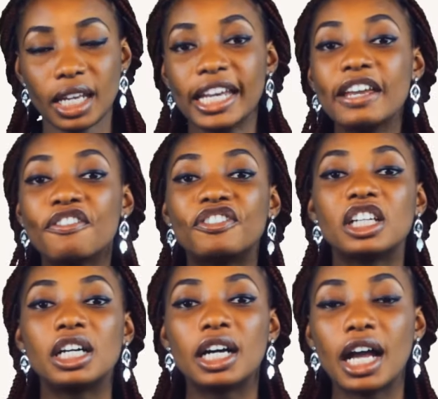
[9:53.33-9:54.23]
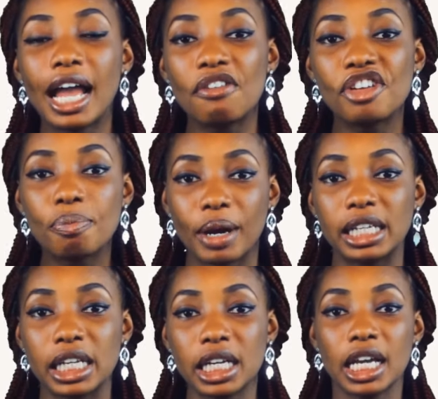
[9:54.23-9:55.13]
if
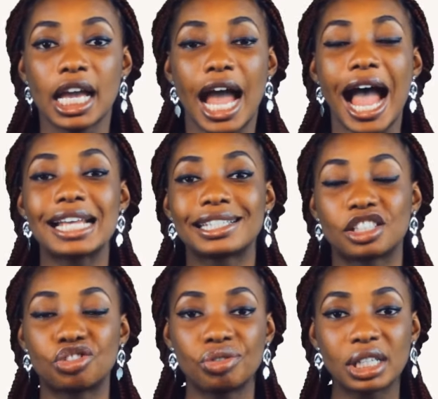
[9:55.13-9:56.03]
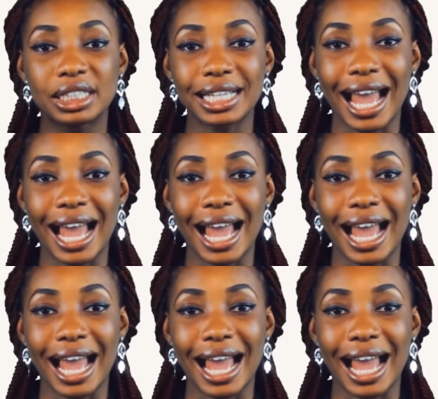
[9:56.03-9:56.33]
everybody has a strict